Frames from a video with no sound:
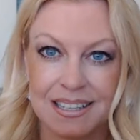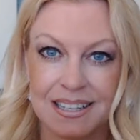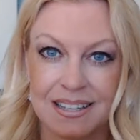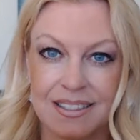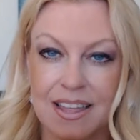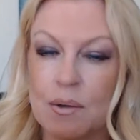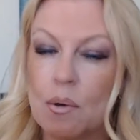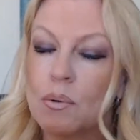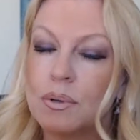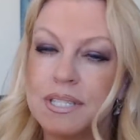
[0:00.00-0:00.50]

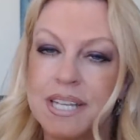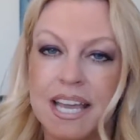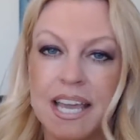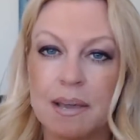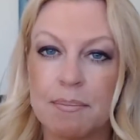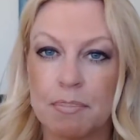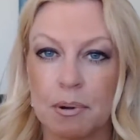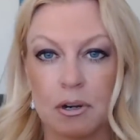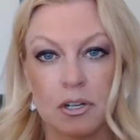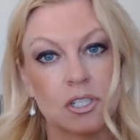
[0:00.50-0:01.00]
They won't take
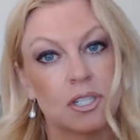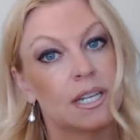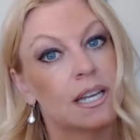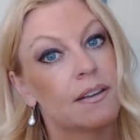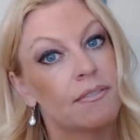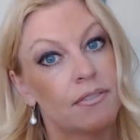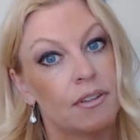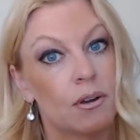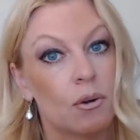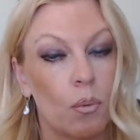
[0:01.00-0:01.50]
it personally
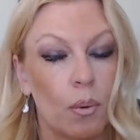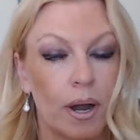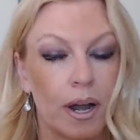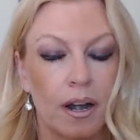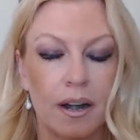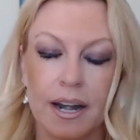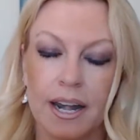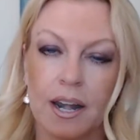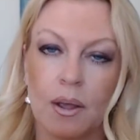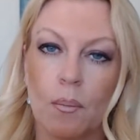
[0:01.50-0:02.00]
if they're aware
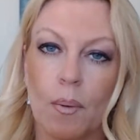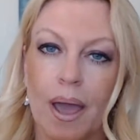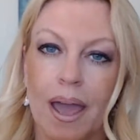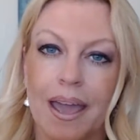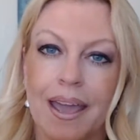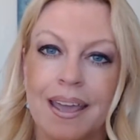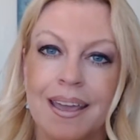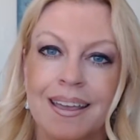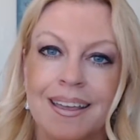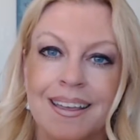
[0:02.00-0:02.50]
in any
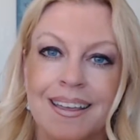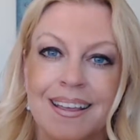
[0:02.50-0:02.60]
way.